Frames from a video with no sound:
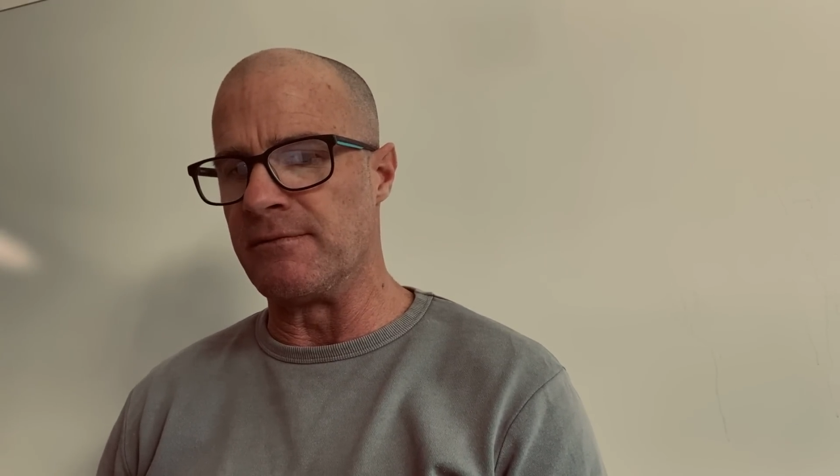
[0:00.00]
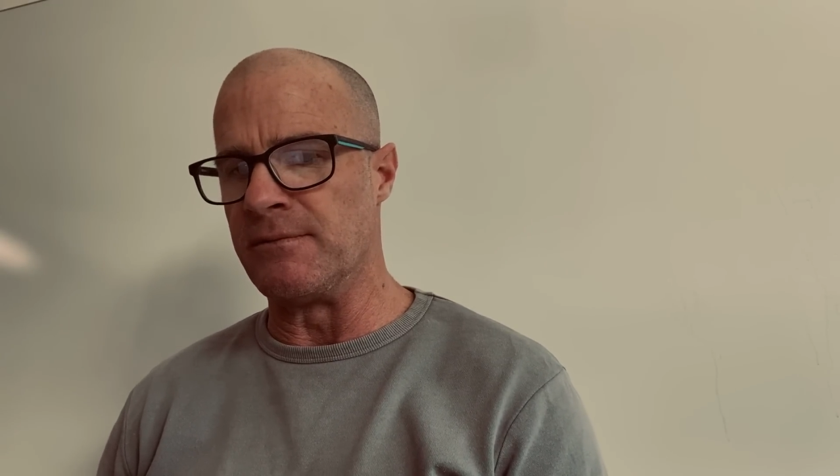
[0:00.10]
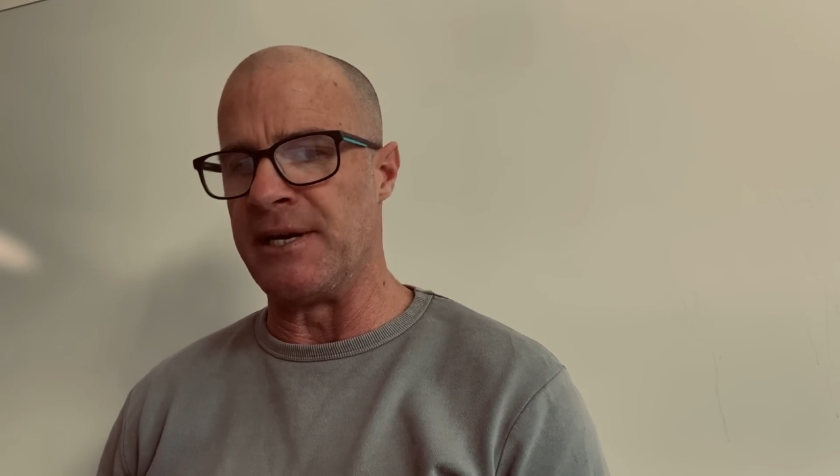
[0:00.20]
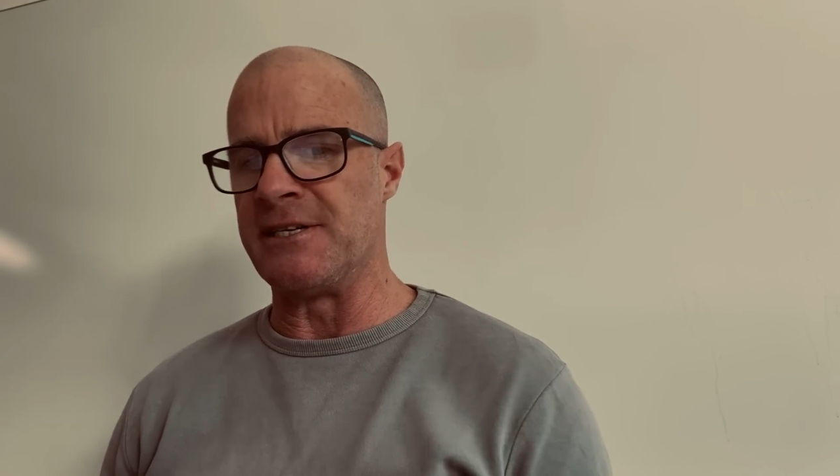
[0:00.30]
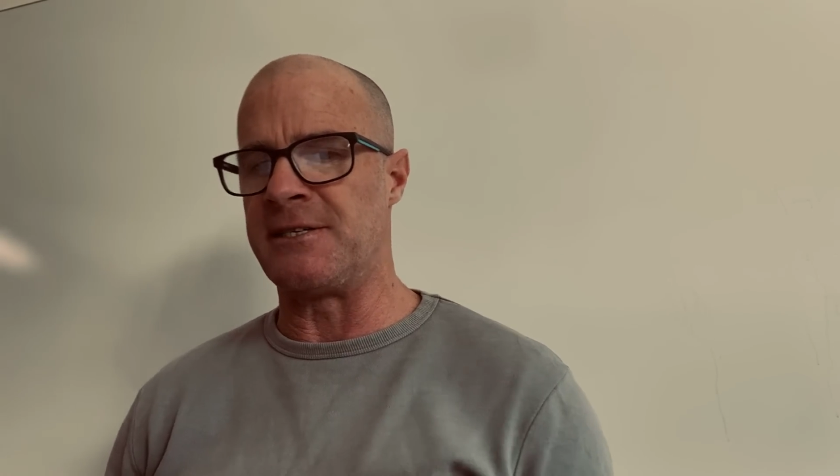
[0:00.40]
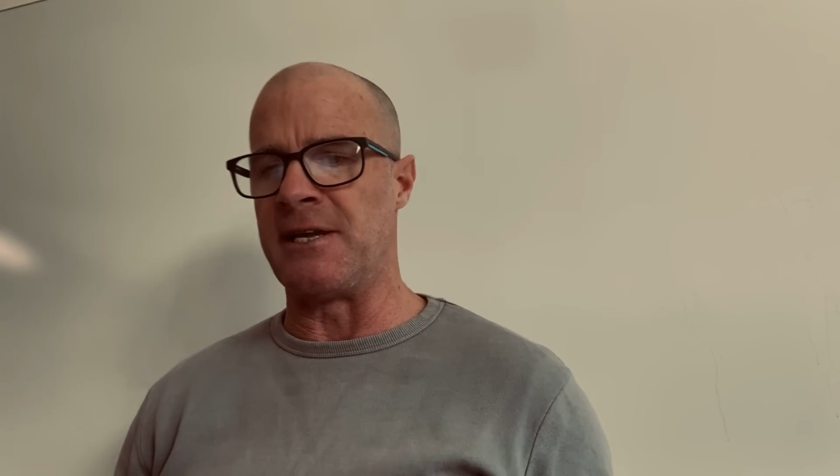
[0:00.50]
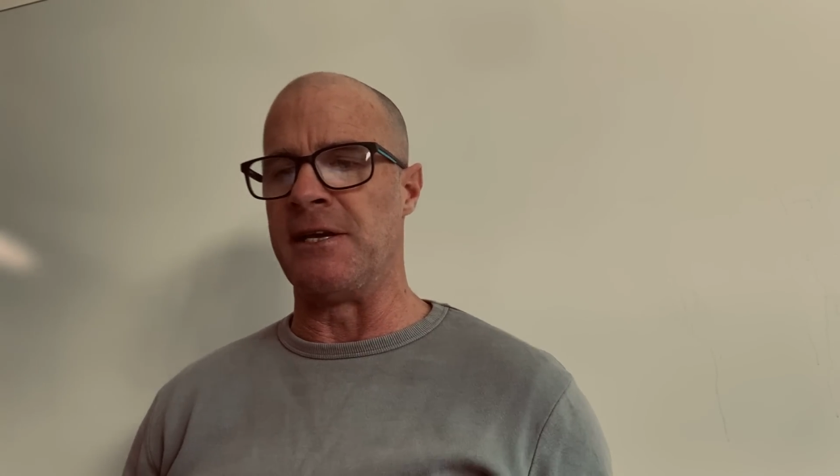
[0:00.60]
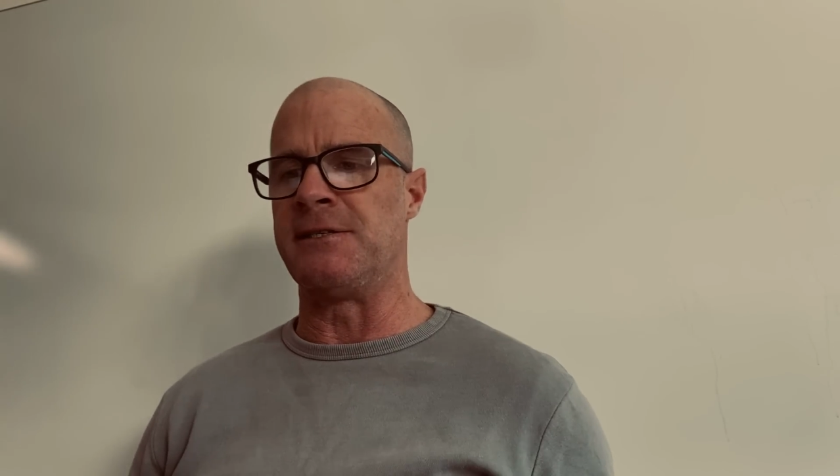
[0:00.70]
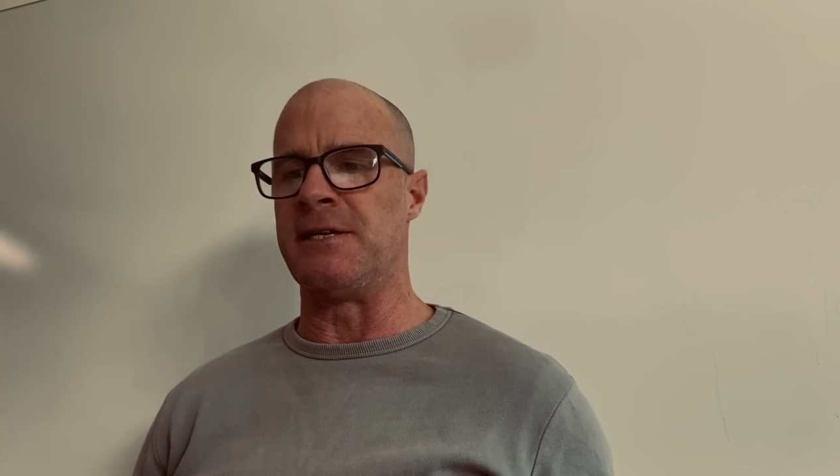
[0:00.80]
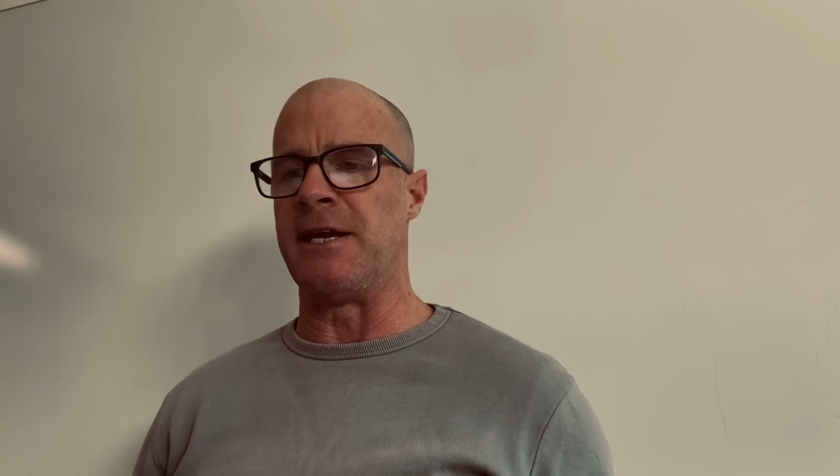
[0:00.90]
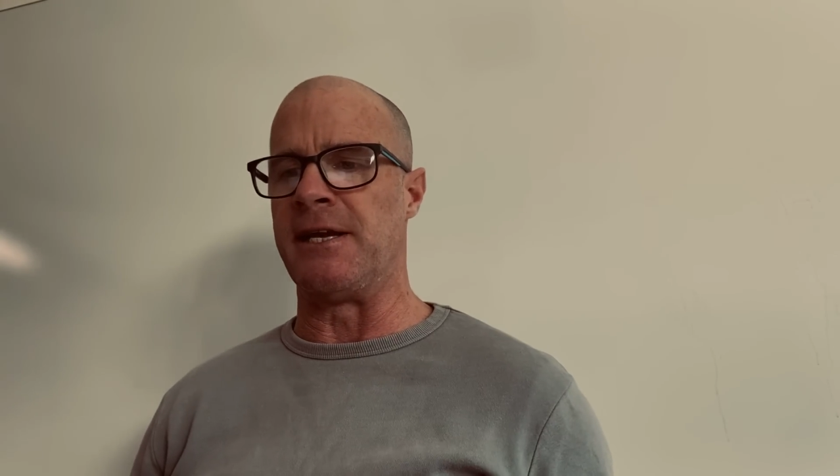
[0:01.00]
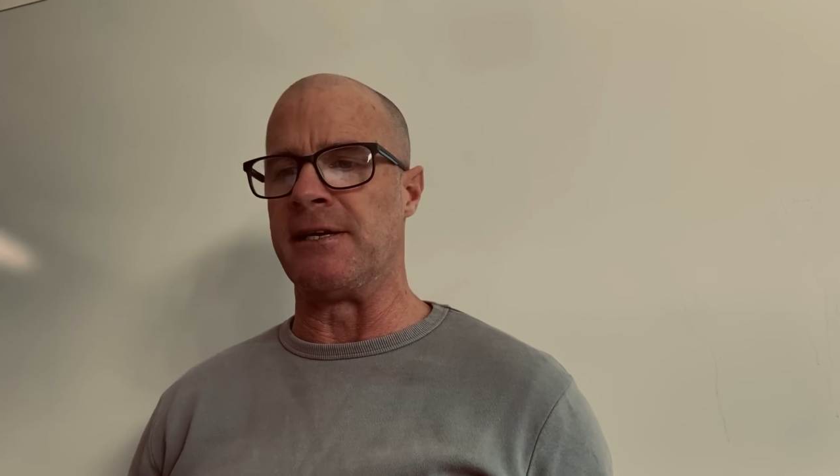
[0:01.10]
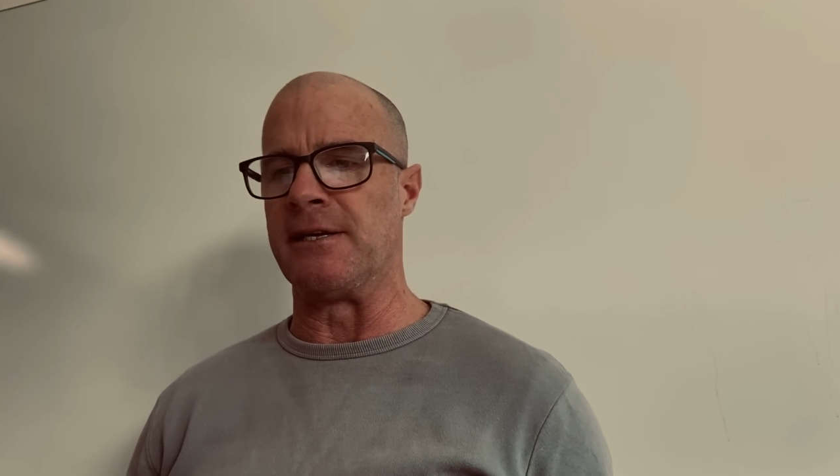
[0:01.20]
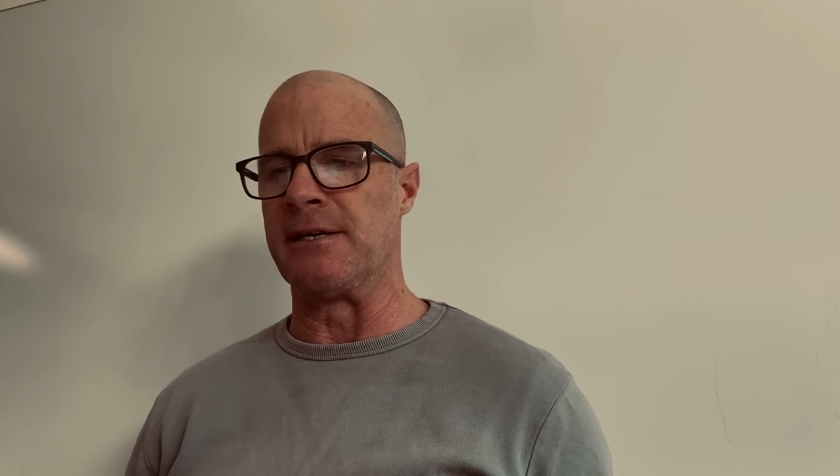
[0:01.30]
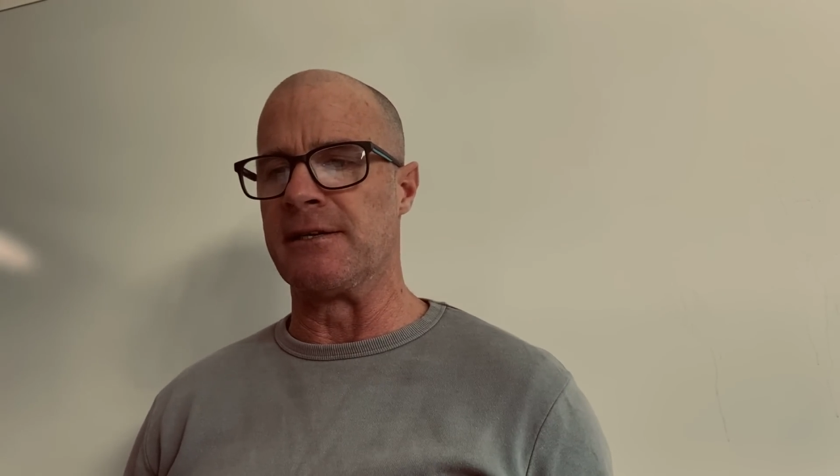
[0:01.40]
when
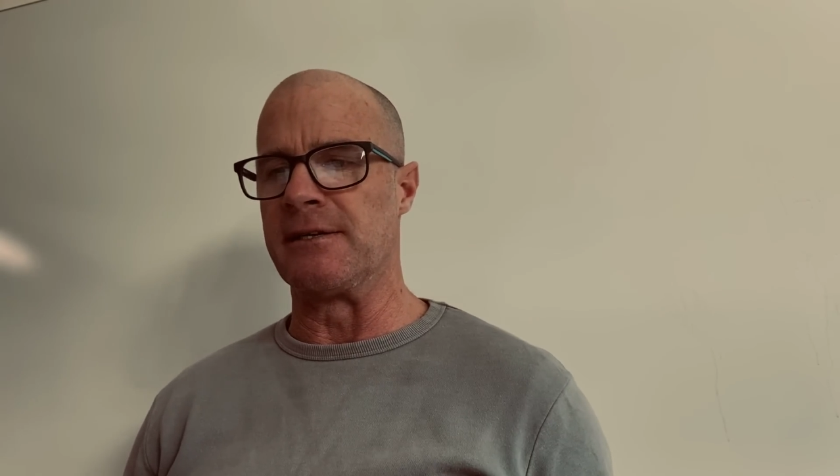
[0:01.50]
assessing